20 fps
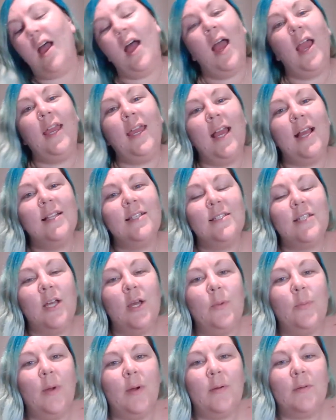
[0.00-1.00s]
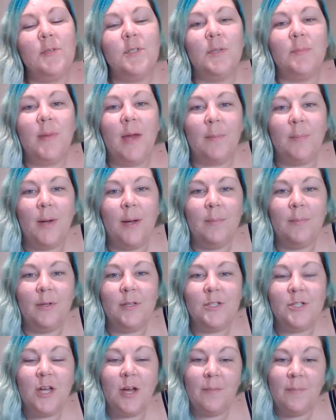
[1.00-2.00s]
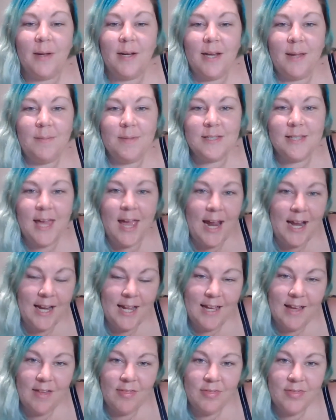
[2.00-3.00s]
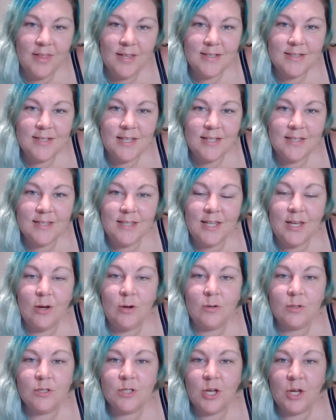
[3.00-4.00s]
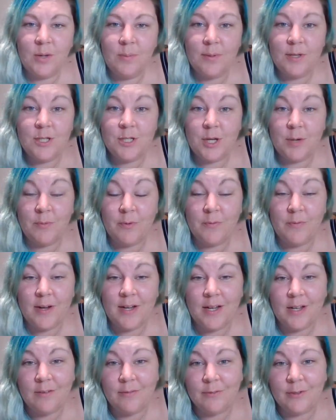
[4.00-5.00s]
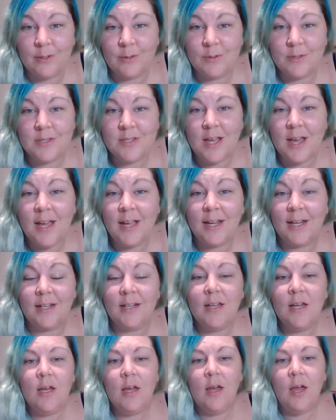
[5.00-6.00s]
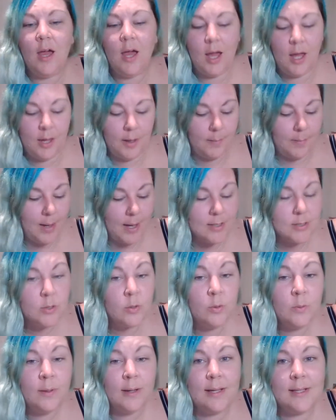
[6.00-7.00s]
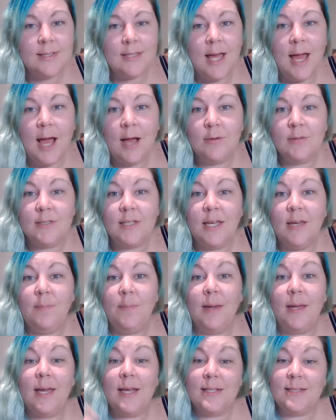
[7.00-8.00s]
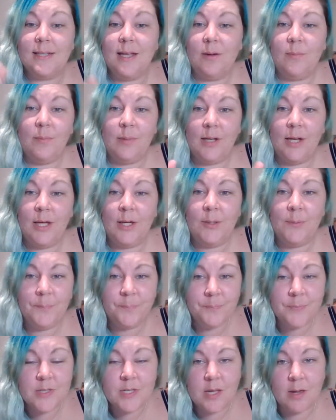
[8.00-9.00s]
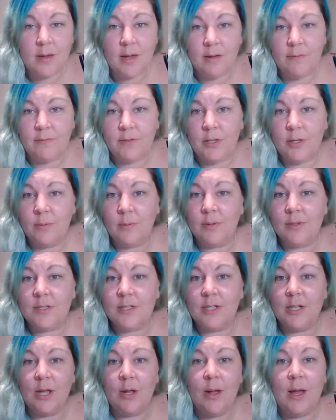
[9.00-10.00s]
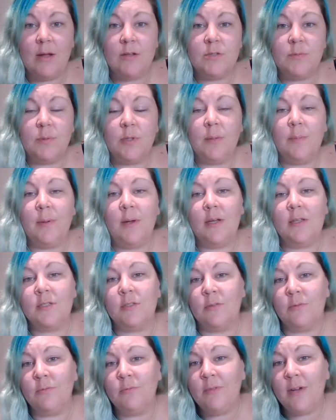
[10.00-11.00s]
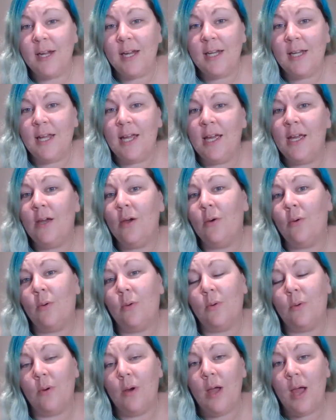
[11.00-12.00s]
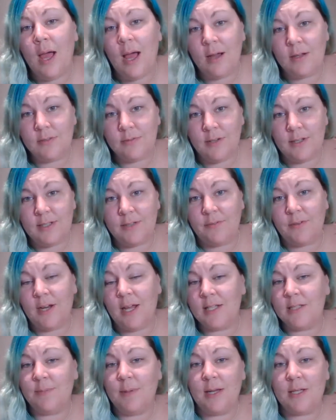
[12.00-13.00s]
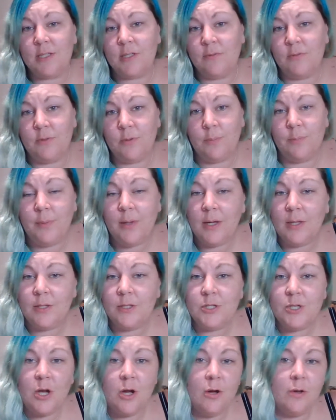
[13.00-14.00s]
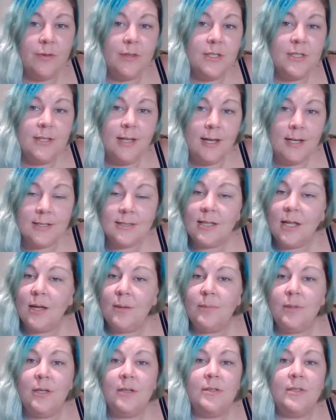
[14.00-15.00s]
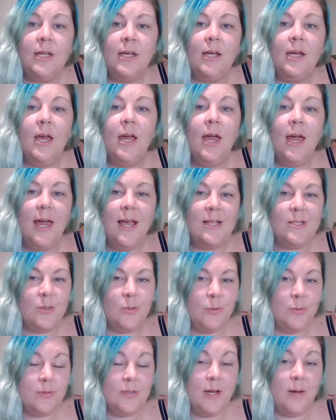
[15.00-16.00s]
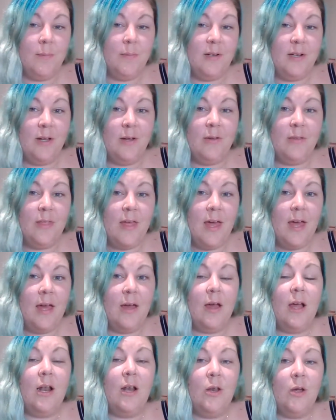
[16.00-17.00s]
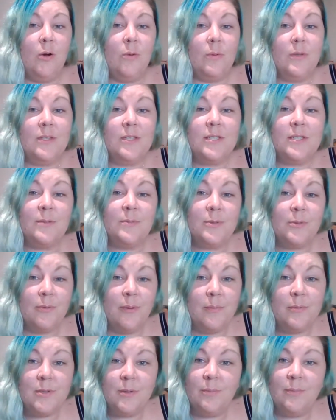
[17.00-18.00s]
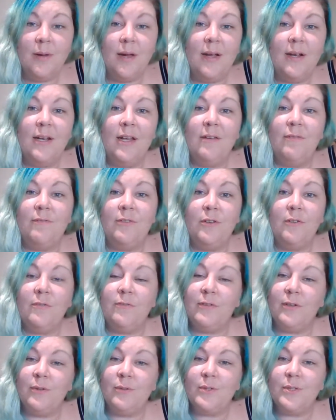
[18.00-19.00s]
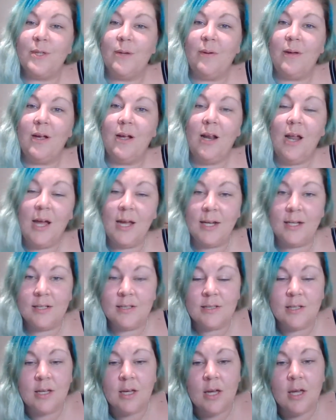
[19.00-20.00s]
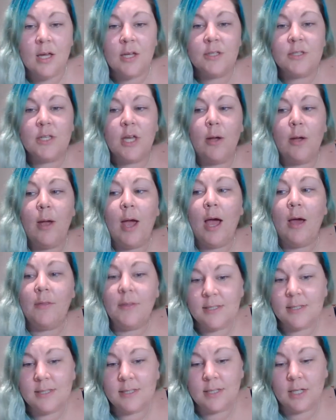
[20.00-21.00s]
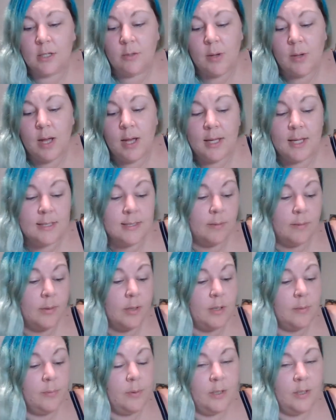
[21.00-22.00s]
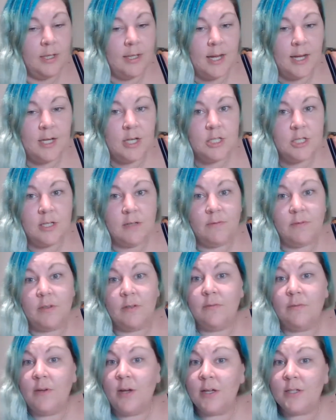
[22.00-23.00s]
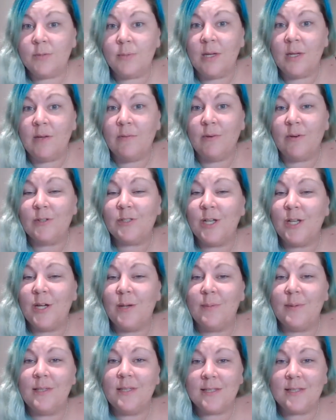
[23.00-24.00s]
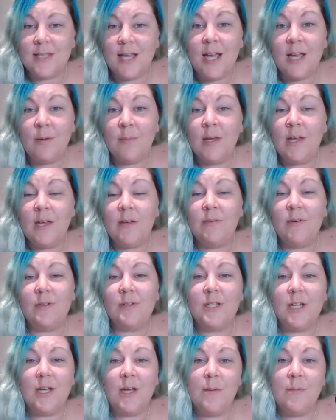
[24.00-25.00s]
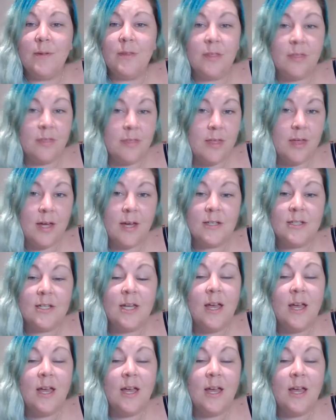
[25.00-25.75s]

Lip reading: Hi Cancer, welcome to Magpie Moonchild. My name is Kayleigh and this is the October general reading for your sign. As always, the housekeeping is down below. So if you want to know how to book a personal reading or how to find different aspects of your birth chart or the decks that I'm using, it's all down below there, along with the subscription button if you feel so inclined. So how this is going to work is I'm going to pull an energy for the first week of October, the second week of October, the third,